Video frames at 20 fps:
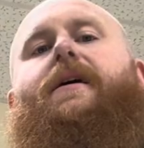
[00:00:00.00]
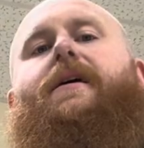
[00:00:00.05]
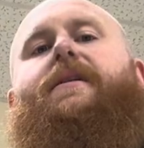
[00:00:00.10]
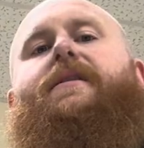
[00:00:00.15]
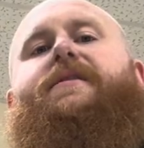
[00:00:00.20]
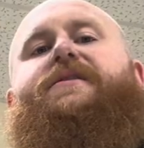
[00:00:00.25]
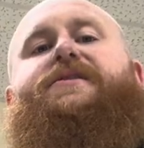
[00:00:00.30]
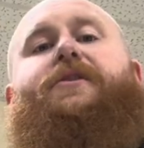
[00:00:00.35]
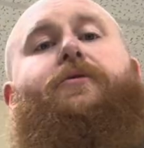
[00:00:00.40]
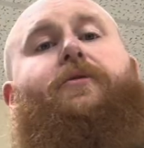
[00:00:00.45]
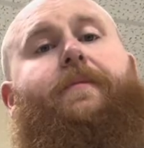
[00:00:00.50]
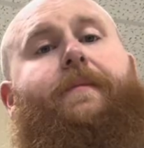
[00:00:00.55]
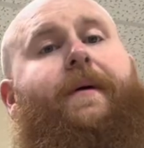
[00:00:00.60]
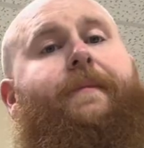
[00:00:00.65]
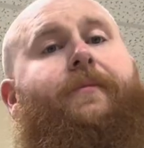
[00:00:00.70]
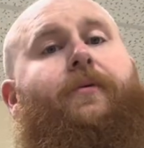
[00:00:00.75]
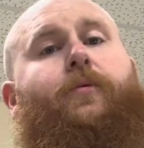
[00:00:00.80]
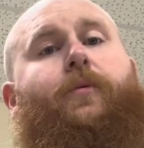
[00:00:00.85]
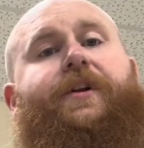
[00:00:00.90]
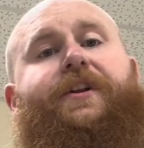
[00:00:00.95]
So
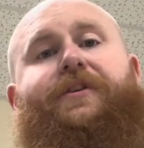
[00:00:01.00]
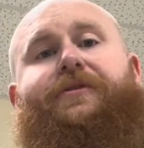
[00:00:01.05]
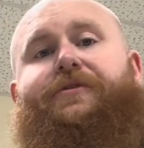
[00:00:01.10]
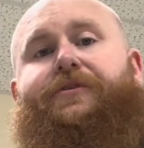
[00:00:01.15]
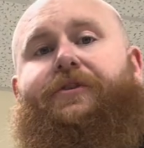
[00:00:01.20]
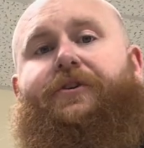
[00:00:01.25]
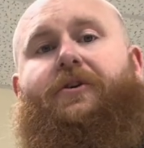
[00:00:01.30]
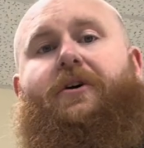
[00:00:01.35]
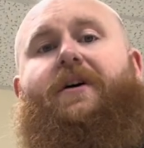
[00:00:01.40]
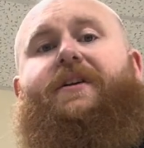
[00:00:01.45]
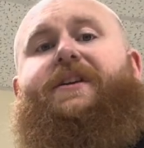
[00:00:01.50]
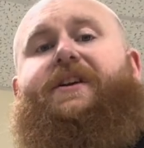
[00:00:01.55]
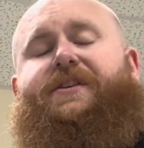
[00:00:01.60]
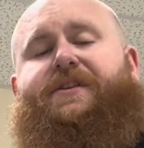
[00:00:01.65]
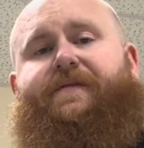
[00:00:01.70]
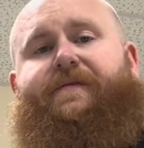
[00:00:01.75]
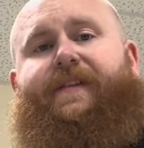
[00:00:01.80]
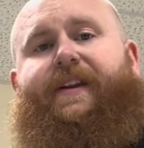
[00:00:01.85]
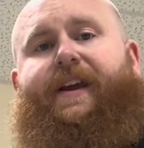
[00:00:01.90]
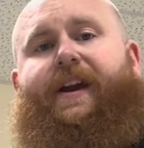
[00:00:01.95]
remember, when you do your
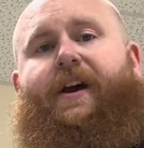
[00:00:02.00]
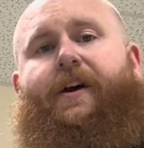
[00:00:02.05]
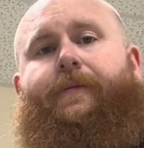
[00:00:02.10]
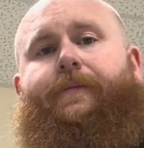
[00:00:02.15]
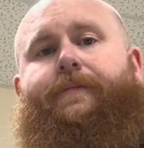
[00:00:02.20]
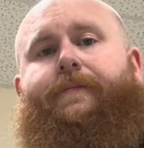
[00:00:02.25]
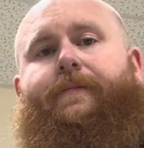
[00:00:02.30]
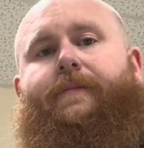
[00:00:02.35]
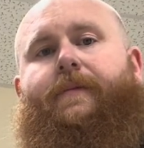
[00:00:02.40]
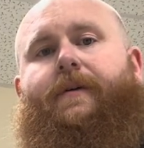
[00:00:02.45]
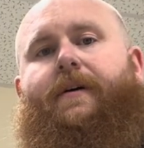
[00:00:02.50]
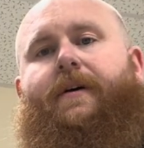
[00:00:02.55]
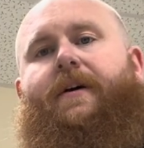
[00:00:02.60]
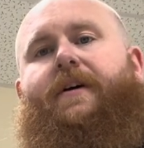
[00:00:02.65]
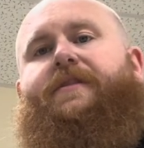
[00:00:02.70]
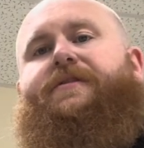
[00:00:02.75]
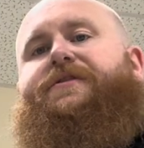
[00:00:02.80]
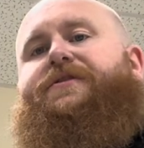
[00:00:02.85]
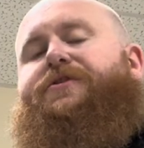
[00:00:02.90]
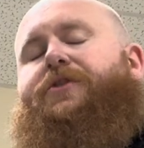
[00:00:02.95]
audition video,
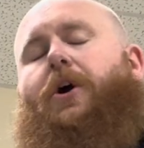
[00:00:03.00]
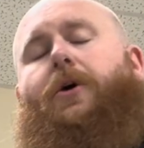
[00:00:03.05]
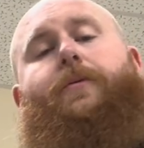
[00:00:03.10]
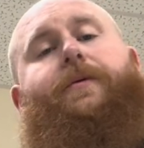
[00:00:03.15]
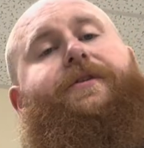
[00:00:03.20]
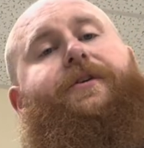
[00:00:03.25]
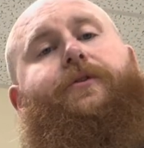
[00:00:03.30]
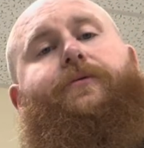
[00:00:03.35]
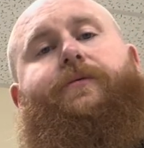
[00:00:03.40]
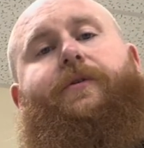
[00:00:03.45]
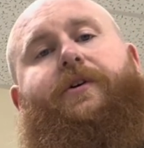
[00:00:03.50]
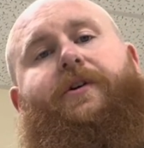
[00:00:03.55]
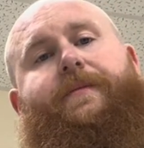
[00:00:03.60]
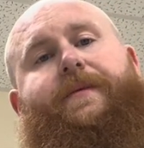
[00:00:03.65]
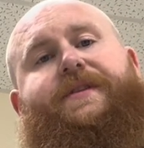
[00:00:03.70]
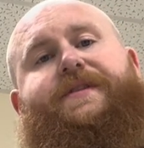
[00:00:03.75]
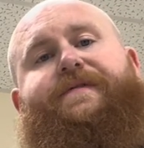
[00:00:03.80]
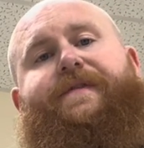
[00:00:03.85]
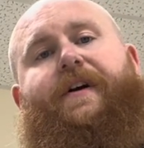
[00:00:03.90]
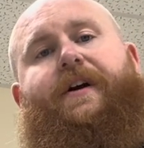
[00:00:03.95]
start with your
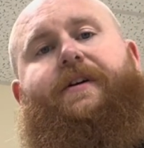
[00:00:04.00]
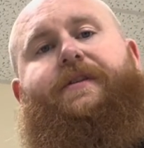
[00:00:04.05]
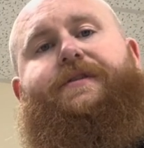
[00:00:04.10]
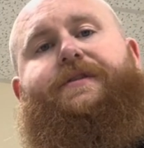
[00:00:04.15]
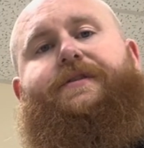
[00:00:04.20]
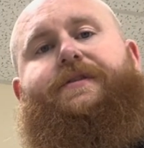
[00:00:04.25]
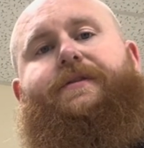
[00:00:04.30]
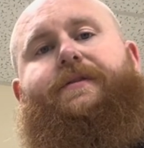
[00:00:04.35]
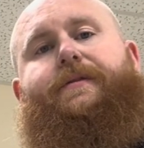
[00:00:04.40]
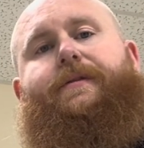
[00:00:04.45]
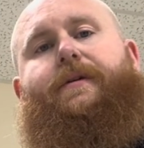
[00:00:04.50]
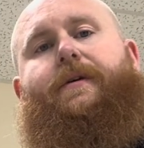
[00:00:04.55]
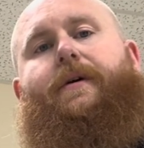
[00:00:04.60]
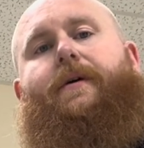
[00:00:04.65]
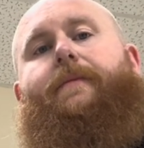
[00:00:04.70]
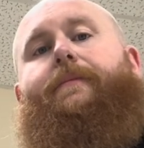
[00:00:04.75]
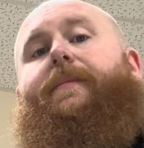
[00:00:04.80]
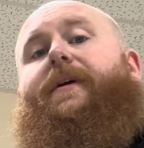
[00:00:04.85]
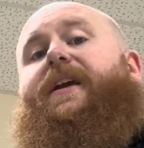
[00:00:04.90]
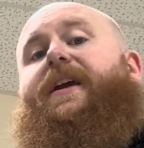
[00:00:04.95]
rudiments first,
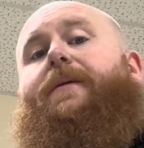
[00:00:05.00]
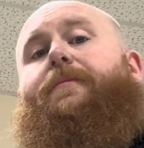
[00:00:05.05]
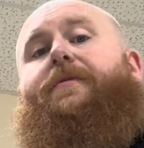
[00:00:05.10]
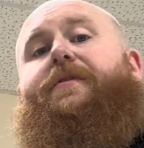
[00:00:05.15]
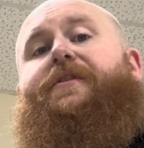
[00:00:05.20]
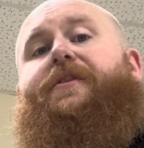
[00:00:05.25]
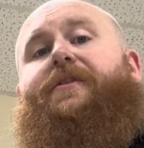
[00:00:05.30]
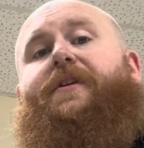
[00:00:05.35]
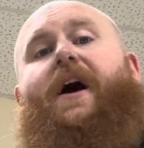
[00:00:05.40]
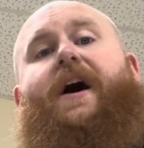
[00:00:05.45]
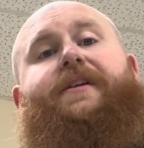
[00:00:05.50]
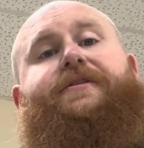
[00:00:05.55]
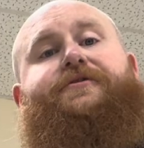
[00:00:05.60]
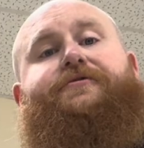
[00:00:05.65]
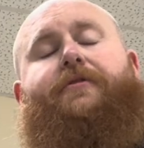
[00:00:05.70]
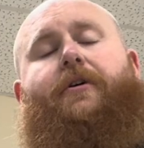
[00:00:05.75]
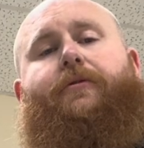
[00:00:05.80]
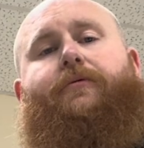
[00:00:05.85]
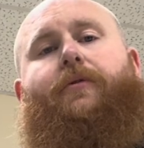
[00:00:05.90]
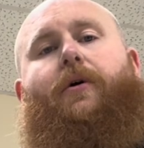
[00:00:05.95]
begin with your
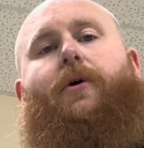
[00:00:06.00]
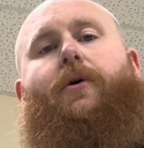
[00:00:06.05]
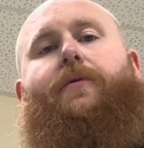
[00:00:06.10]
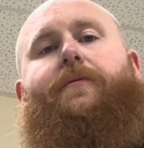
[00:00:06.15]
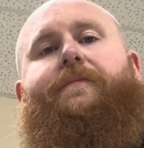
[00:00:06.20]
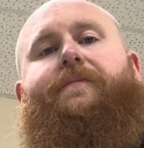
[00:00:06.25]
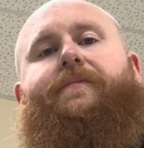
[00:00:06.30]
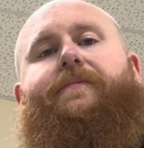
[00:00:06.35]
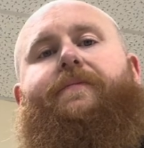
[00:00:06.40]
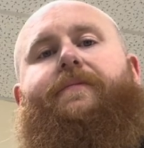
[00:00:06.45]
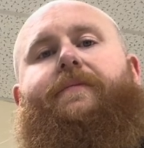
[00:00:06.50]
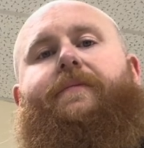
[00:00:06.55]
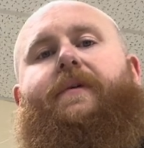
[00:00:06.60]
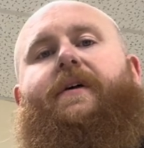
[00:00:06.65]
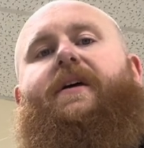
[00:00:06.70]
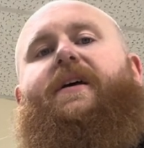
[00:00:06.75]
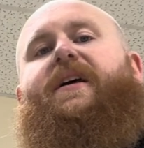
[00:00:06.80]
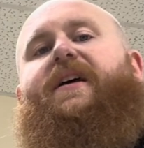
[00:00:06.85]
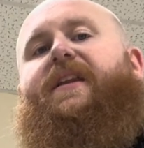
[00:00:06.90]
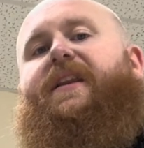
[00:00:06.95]
9-stroke roll,
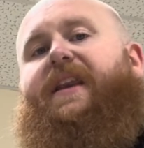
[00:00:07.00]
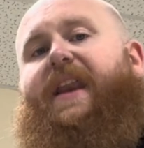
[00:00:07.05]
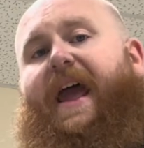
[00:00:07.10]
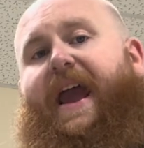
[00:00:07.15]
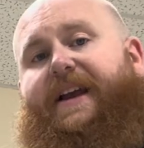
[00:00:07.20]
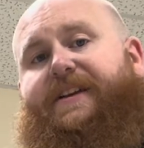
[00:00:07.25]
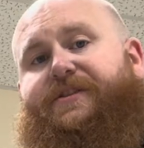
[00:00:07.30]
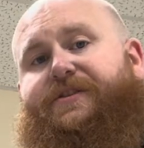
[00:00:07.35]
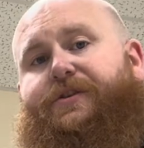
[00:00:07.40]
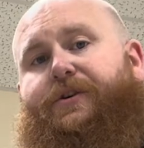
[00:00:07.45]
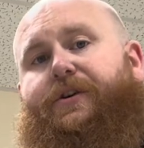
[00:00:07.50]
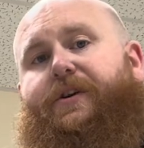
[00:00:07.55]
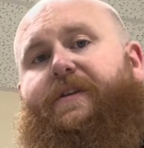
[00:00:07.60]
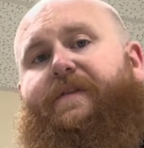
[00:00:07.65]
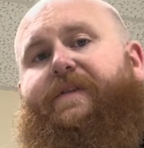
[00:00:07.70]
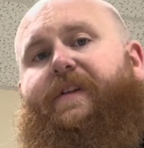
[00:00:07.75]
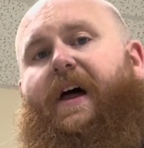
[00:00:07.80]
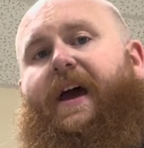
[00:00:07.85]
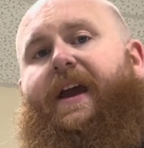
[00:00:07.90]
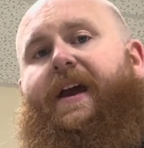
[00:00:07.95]
next do your
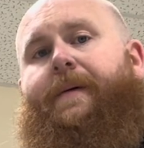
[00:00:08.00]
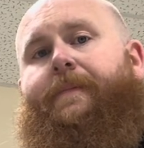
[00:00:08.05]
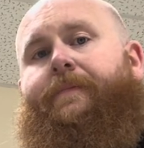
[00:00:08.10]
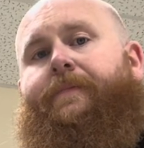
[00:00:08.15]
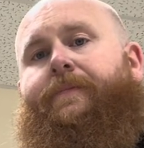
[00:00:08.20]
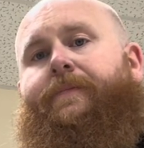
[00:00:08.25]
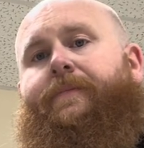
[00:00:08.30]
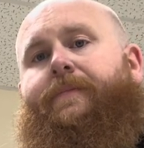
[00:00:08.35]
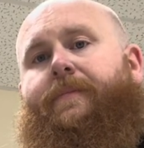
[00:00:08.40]
flam,